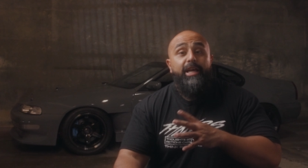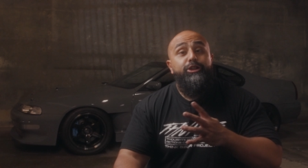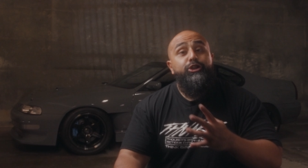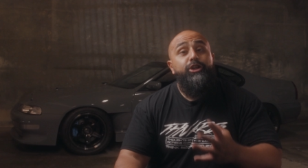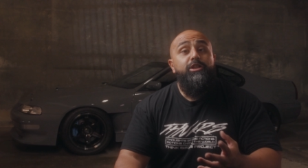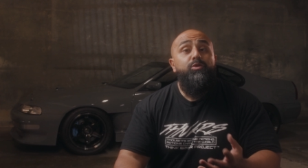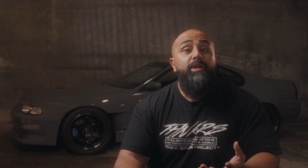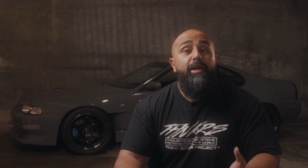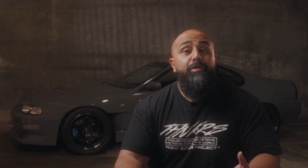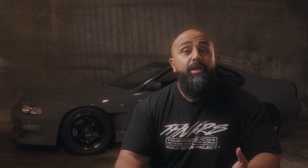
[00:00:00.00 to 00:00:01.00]
And just
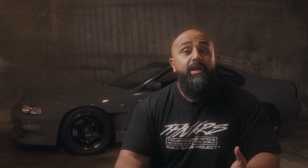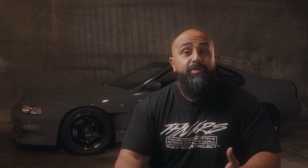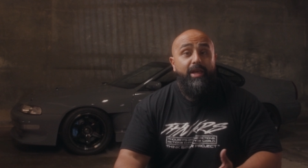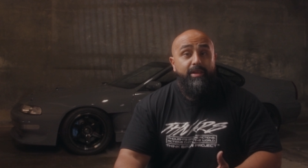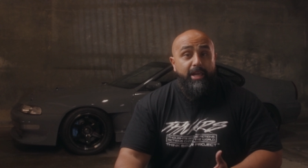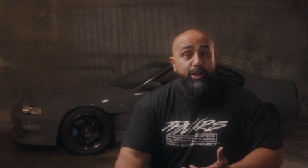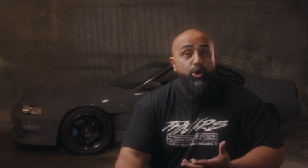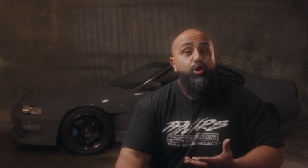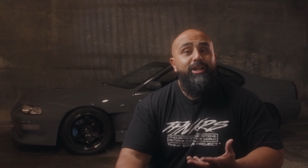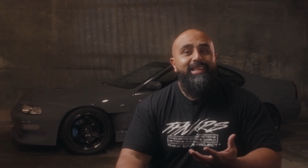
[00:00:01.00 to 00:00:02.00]
when I think that it
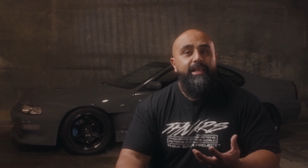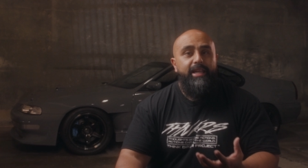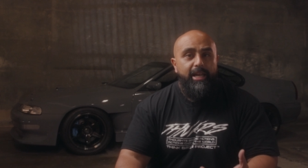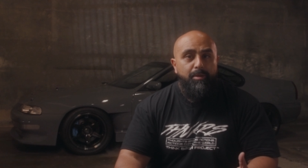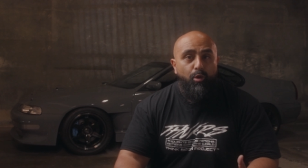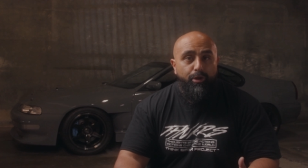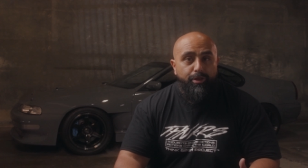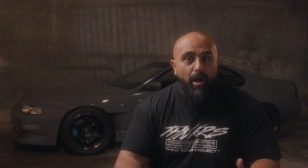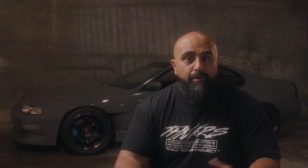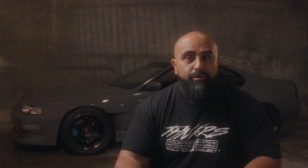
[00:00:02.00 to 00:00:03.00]
couldn't get any more
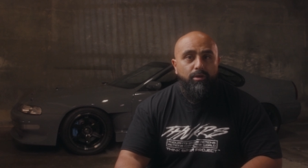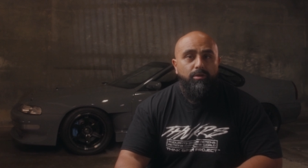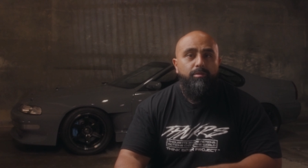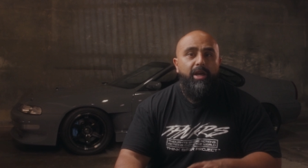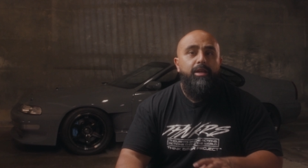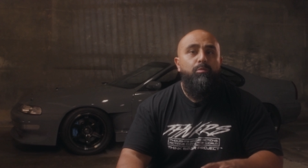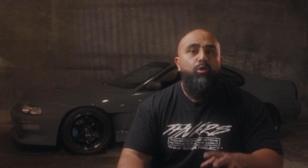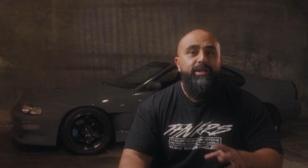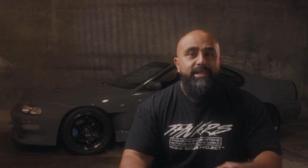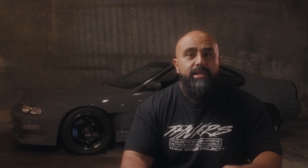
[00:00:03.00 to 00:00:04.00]
thoughtful, any
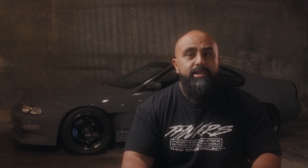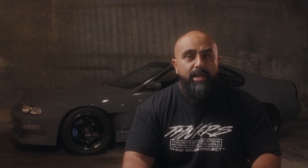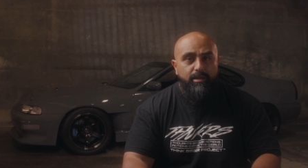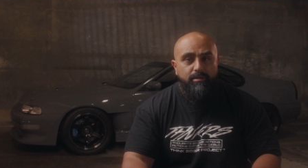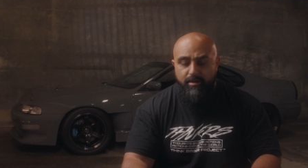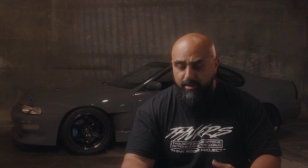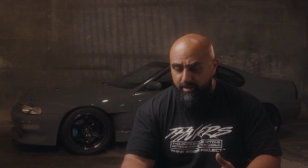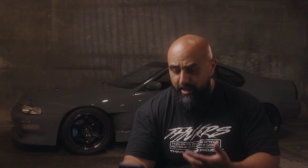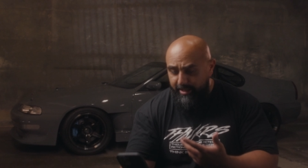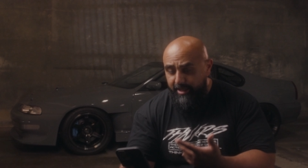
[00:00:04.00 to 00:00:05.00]
more detailed,
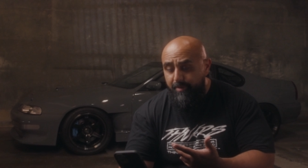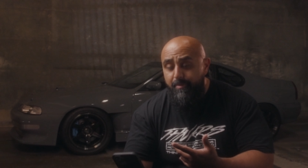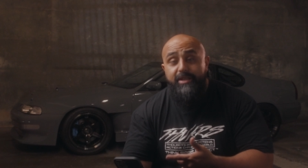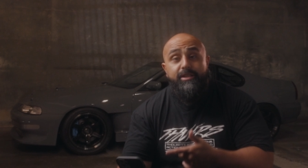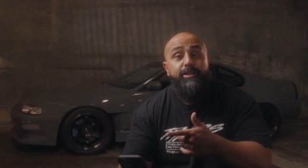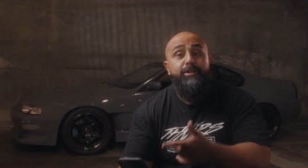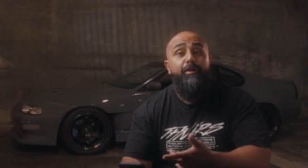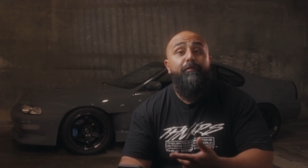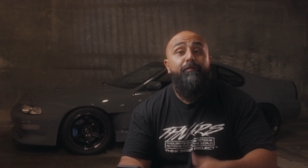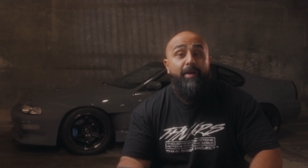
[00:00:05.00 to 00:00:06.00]
I get a message
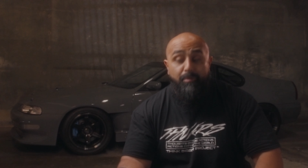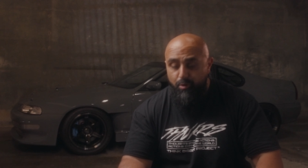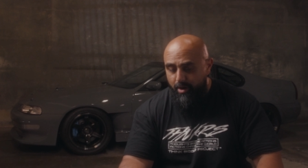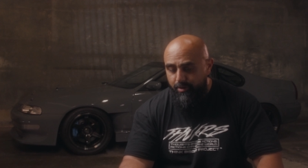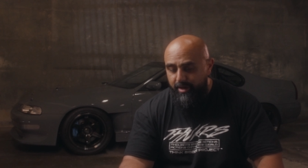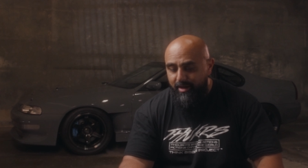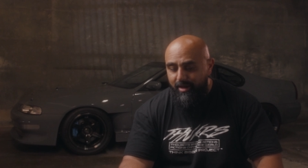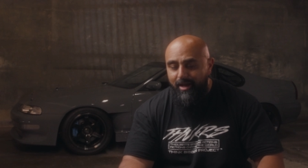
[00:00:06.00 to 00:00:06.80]
February.